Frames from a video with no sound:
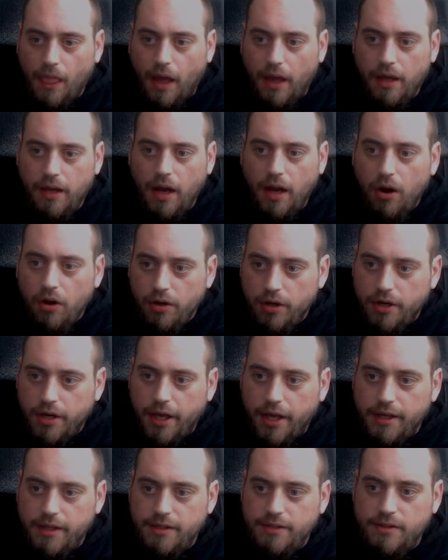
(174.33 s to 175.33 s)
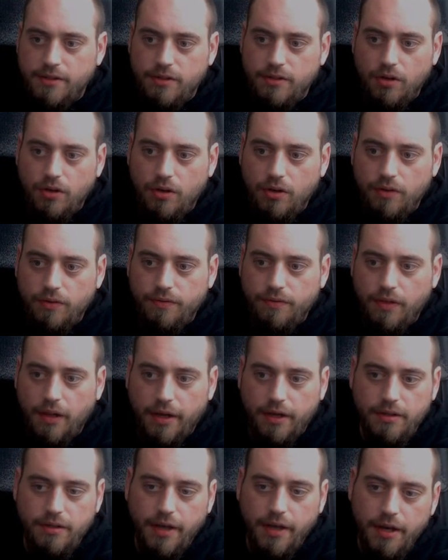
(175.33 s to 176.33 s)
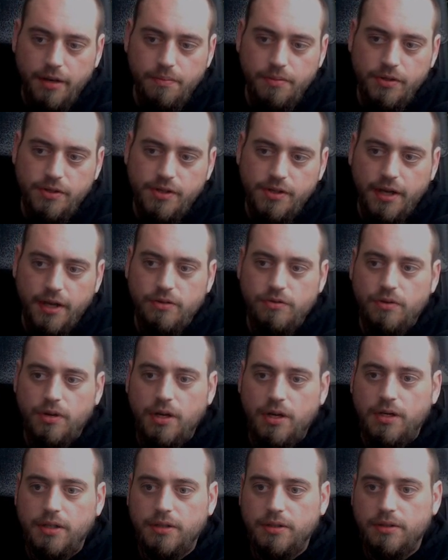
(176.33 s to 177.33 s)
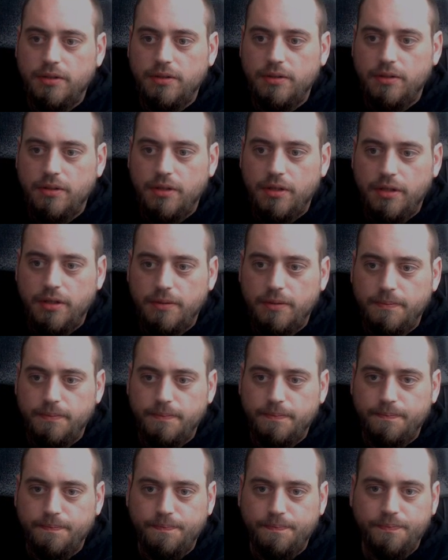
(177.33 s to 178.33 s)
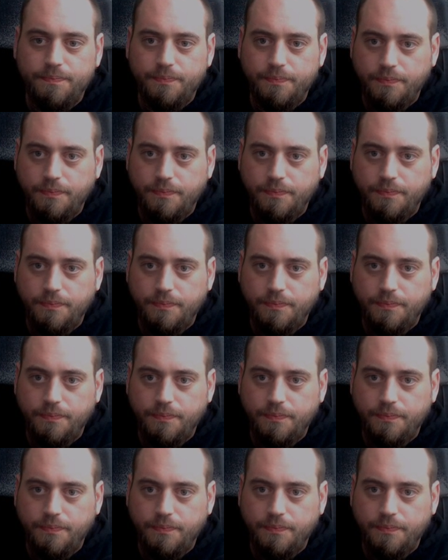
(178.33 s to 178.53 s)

in our case of like the any percent run,